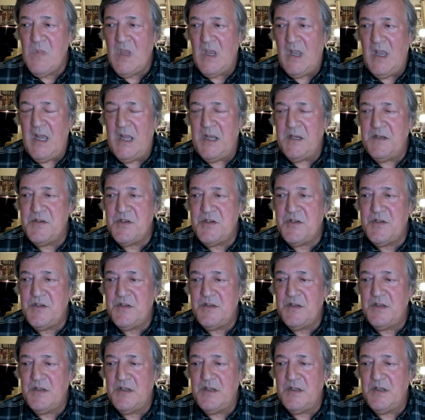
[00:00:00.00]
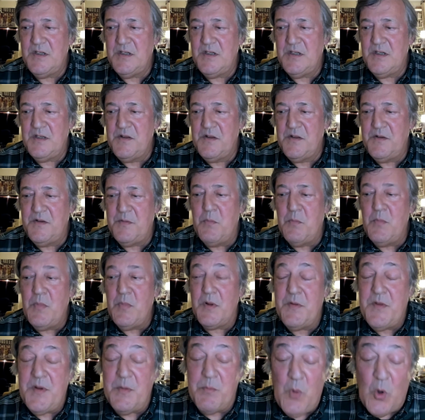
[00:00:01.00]
And
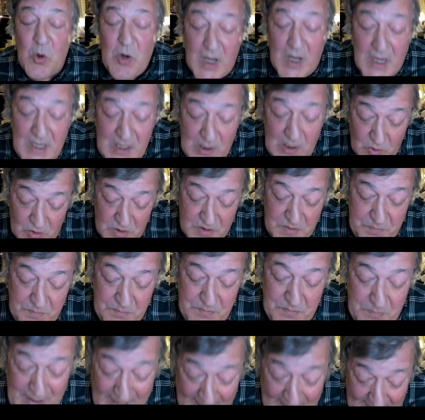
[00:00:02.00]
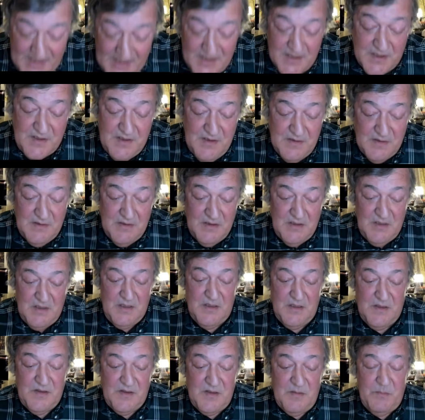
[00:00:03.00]
the more I look back,
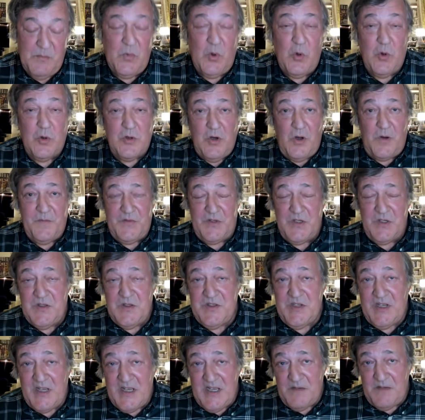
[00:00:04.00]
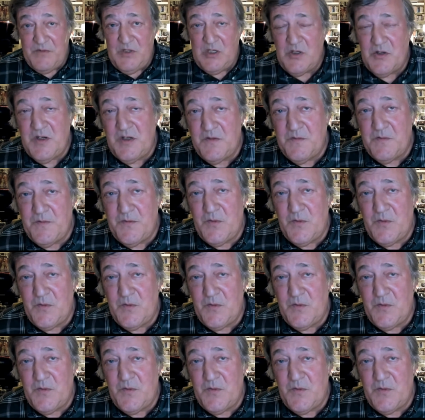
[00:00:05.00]
the more confidence I have in looking